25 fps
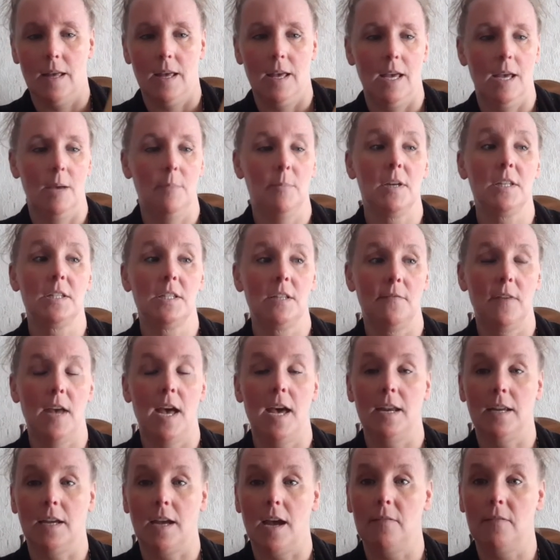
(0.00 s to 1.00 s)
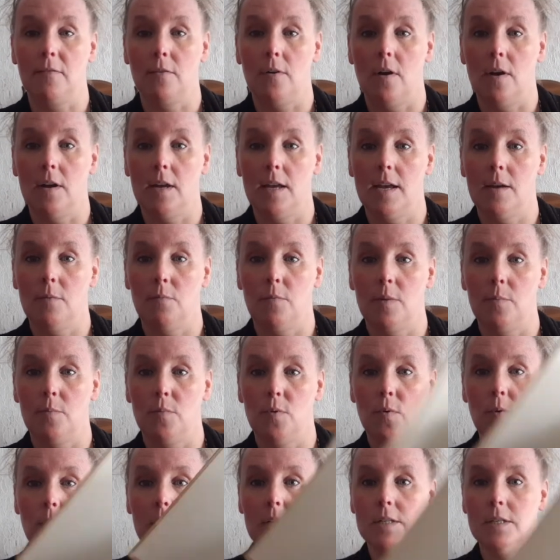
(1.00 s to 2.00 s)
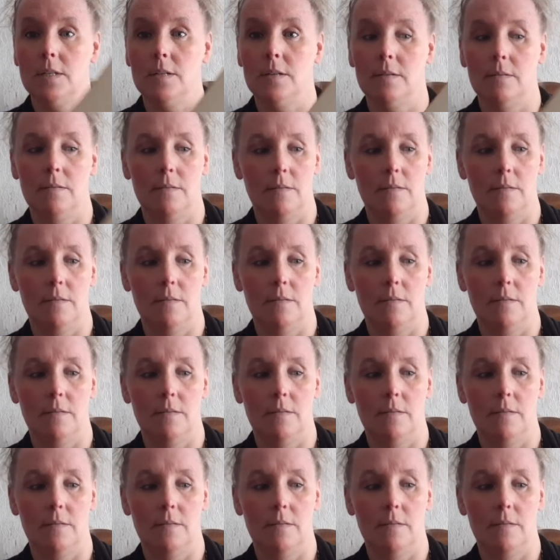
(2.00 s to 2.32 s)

It must have had a cover on it at one point,